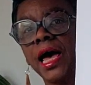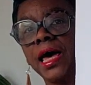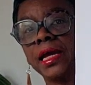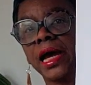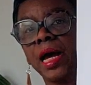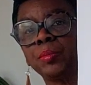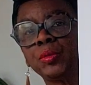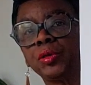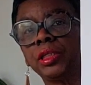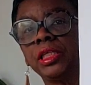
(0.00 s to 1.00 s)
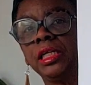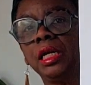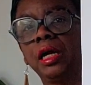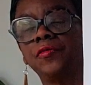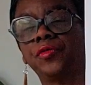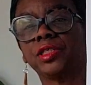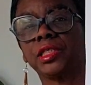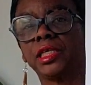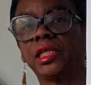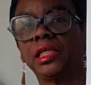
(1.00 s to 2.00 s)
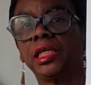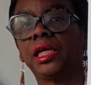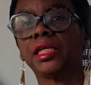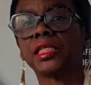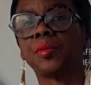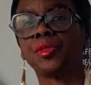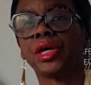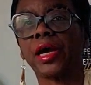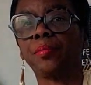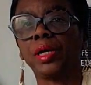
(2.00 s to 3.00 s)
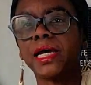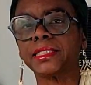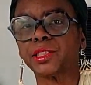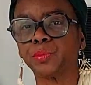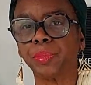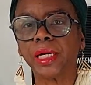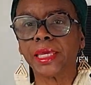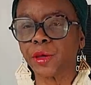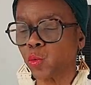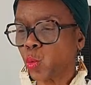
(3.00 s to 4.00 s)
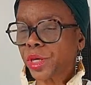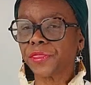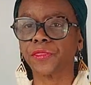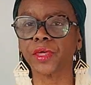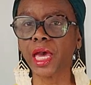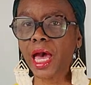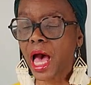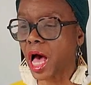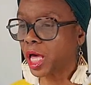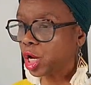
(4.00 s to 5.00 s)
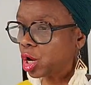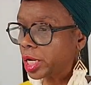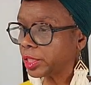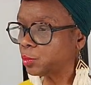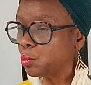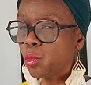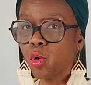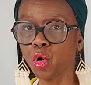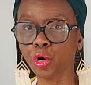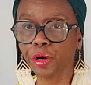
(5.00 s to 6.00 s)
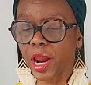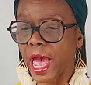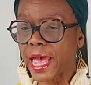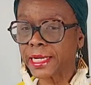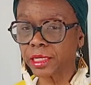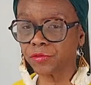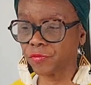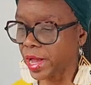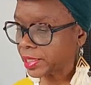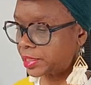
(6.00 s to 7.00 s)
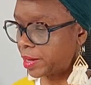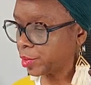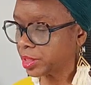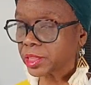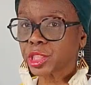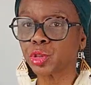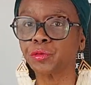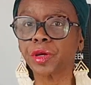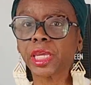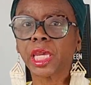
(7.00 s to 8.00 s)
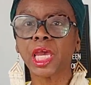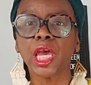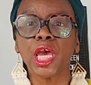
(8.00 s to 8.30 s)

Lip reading: And I absolutely love this technique, and it's something I plan to play with a lot more. And in fact, I'm considering